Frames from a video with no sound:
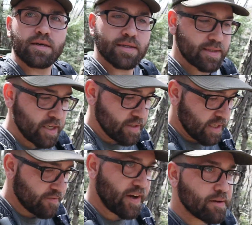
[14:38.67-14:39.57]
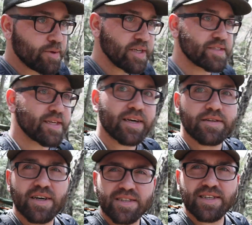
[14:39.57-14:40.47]
Still need to find a place to take
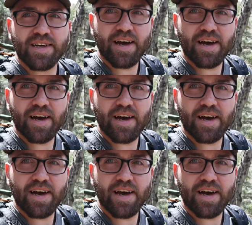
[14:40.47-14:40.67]
lunch.